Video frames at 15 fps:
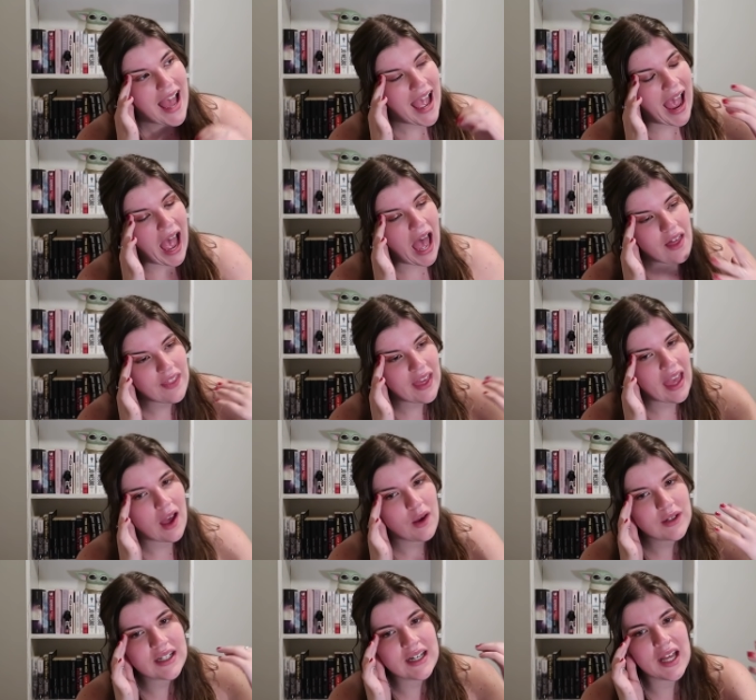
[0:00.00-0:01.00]
how the
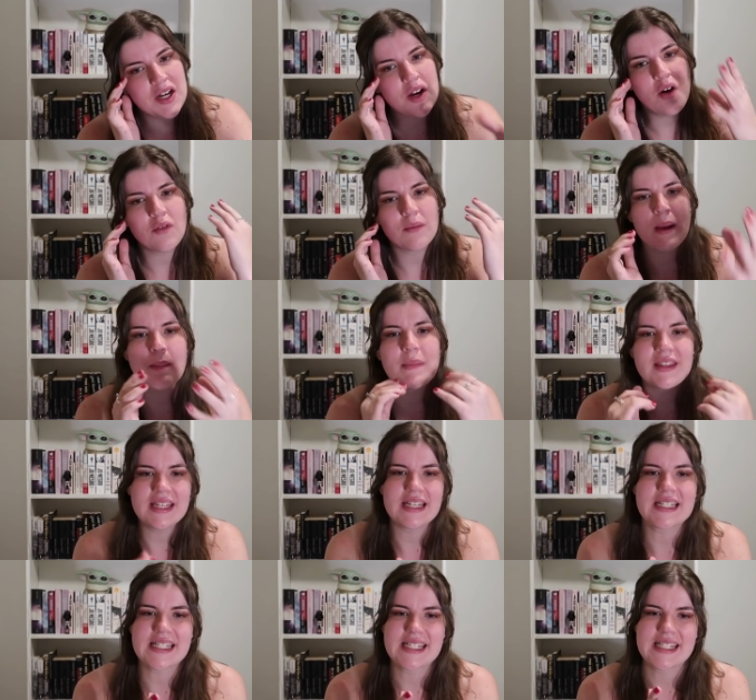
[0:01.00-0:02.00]
hell did I not remember
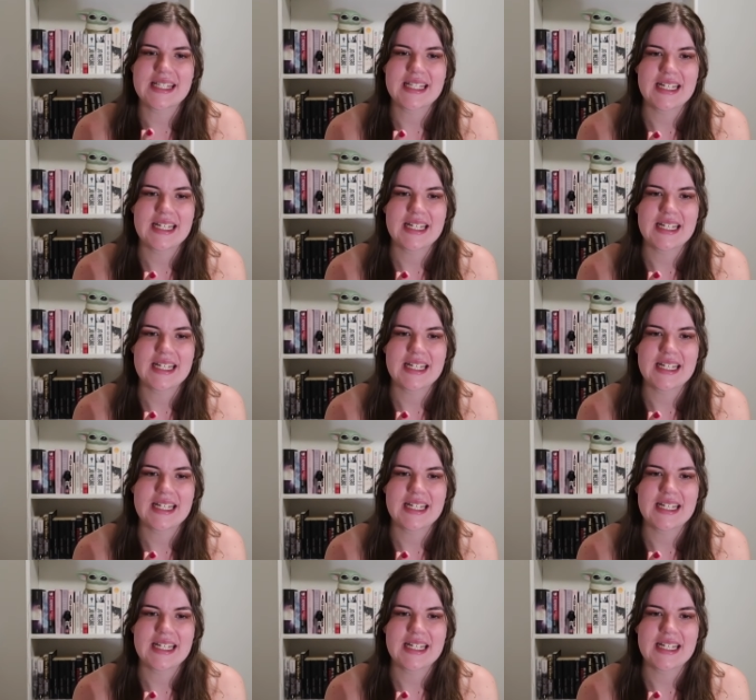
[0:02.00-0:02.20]
this?